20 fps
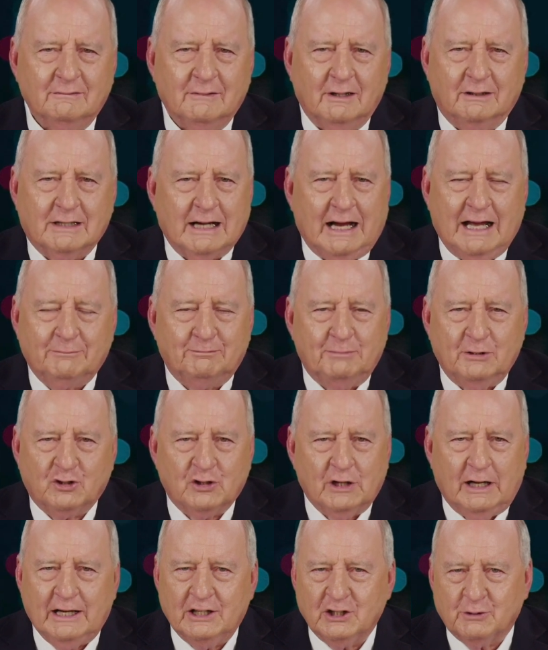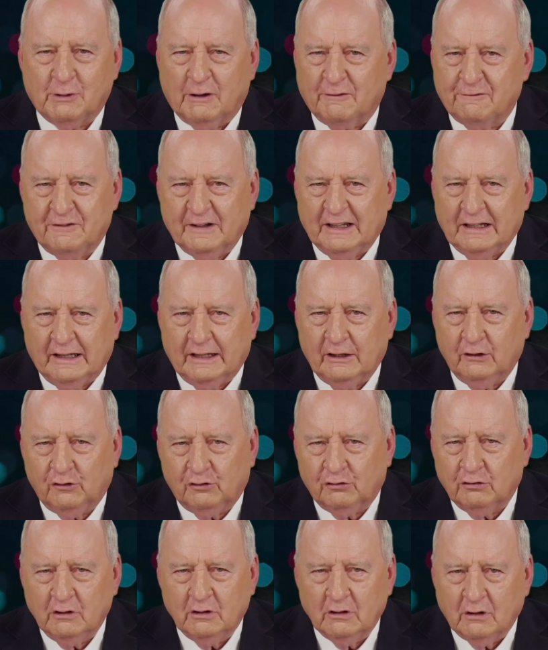and can't be changed by
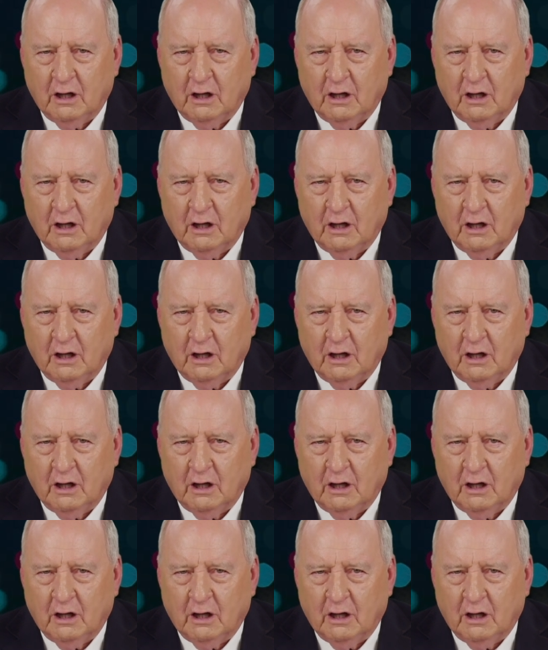feelings,